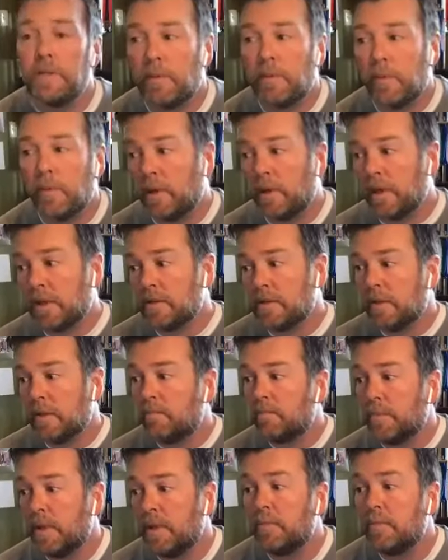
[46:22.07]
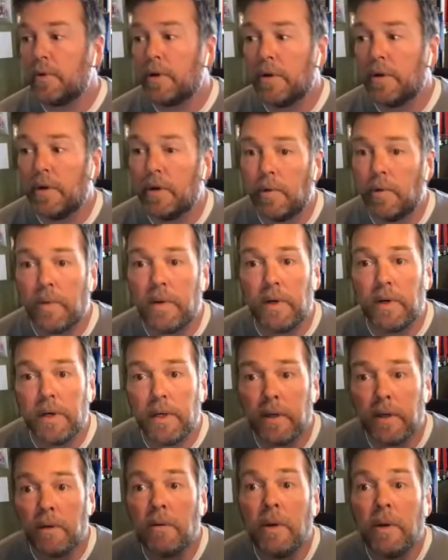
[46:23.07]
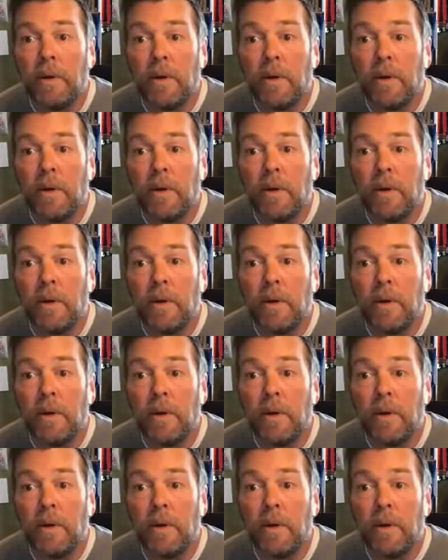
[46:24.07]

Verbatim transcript: So we wanted to, people to know one,